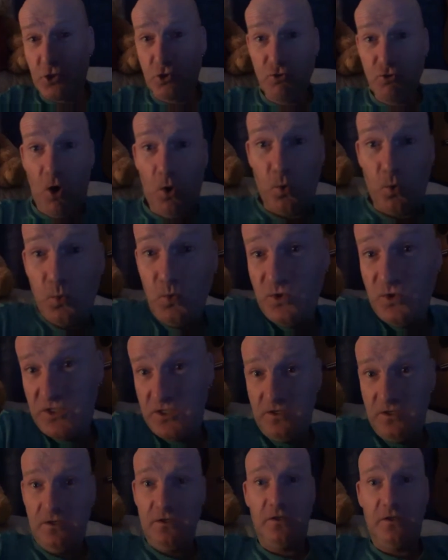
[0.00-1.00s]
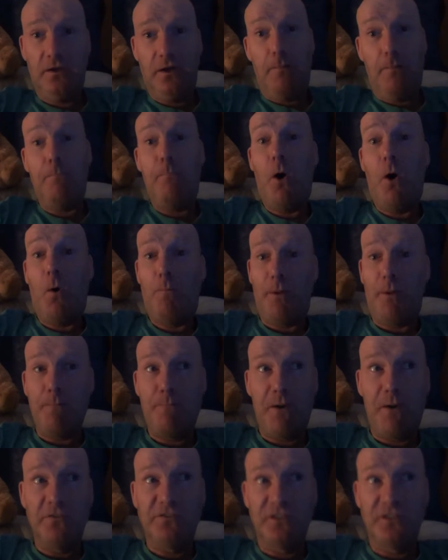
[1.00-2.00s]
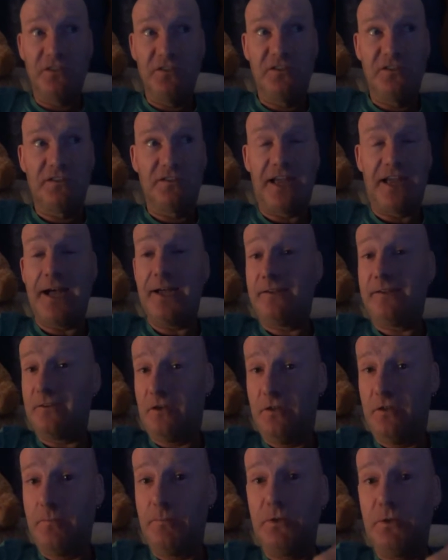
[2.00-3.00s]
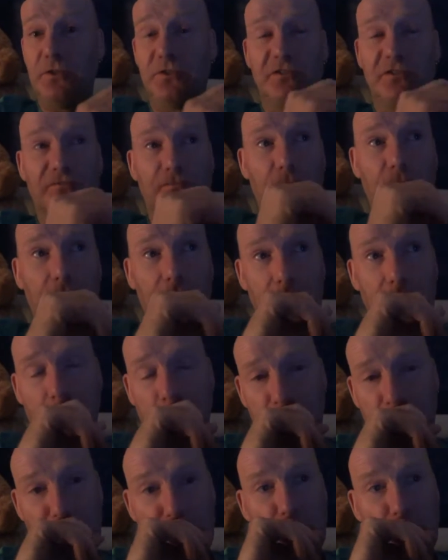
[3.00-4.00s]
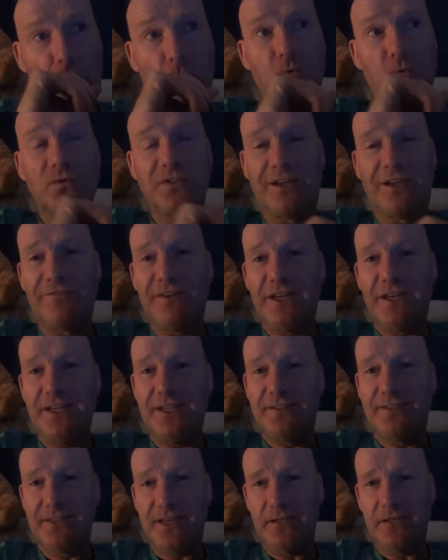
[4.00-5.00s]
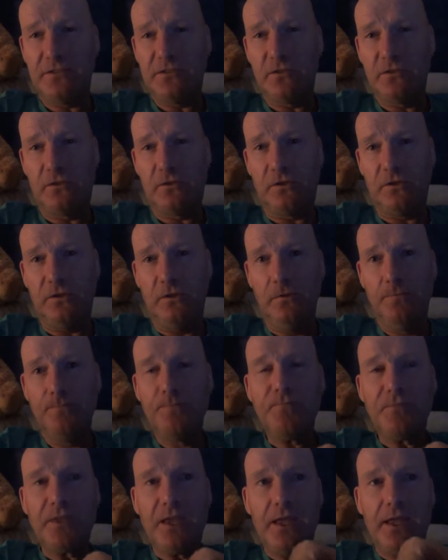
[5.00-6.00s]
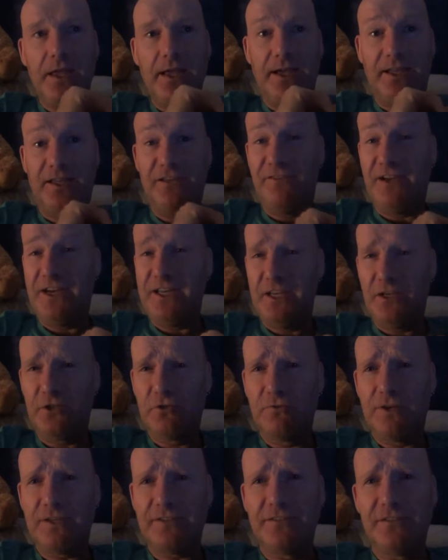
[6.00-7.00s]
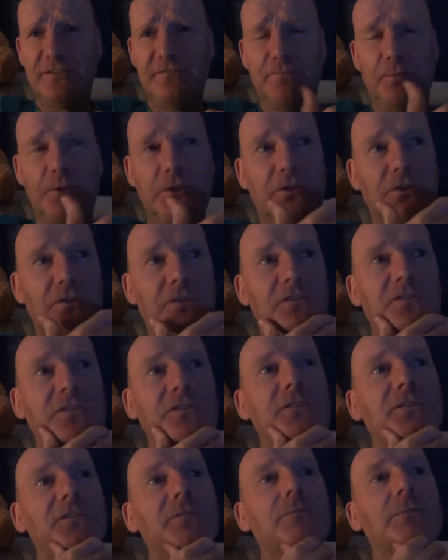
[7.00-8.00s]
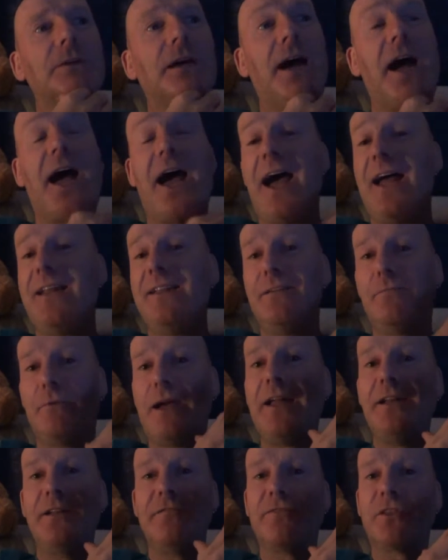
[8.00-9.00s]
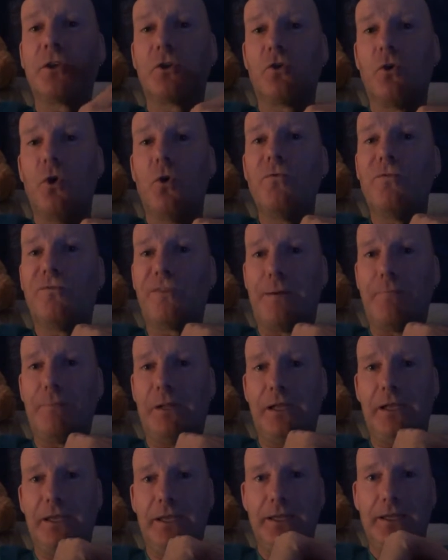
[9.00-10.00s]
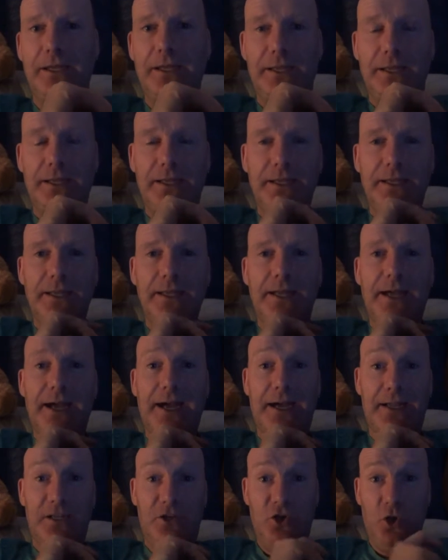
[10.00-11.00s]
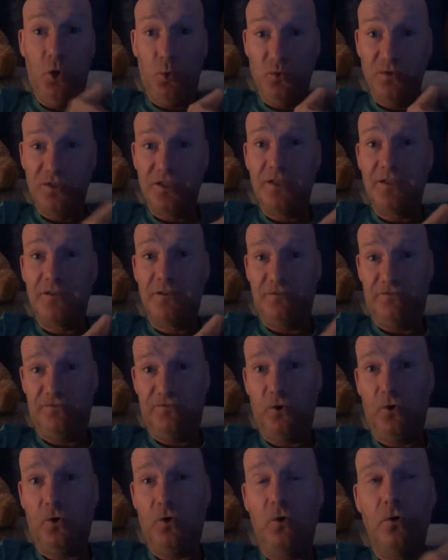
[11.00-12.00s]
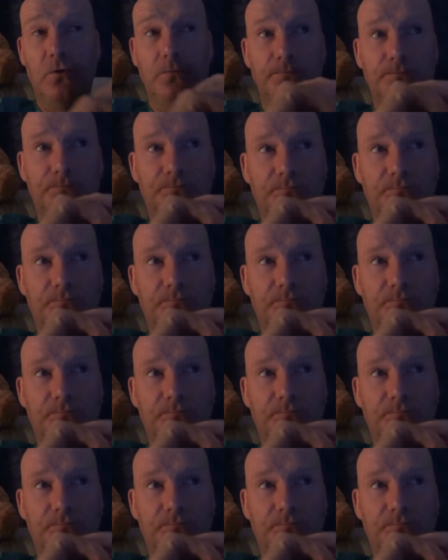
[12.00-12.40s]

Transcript: crows mob buzzards and other birds of prey. Crows are very territorial and they're very aggressive birds. Any of, any of the crow family are noted for